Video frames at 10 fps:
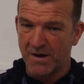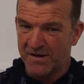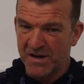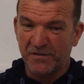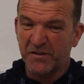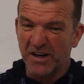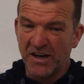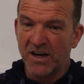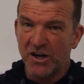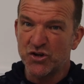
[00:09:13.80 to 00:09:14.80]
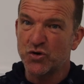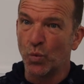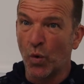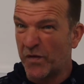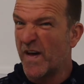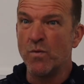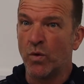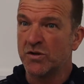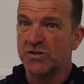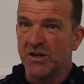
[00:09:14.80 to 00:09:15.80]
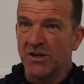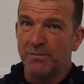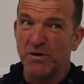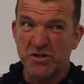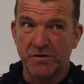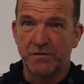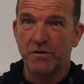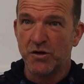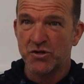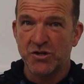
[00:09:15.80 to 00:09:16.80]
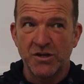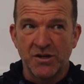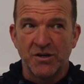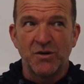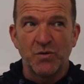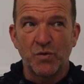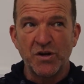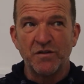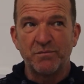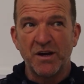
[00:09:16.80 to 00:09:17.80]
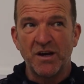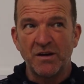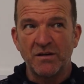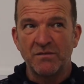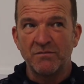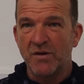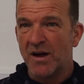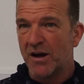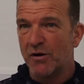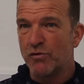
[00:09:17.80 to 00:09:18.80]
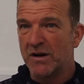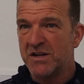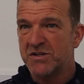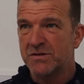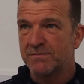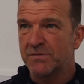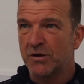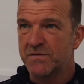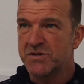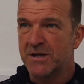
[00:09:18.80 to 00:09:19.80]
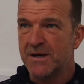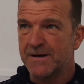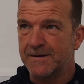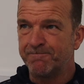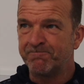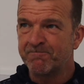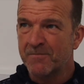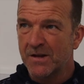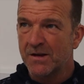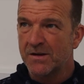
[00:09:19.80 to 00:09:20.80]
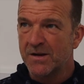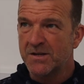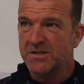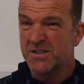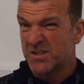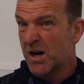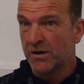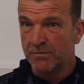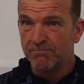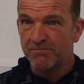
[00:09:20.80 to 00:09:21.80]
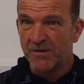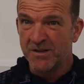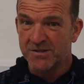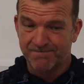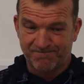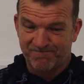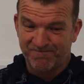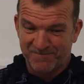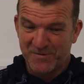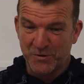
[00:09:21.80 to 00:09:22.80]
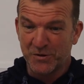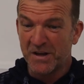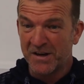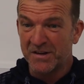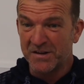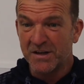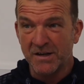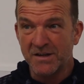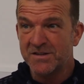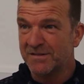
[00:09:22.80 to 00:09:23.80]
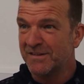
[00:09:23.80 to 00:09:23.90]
You have to gauge what they want, because at first when you've been released, obviously it's disheartening. It's, you know, at the end of the day,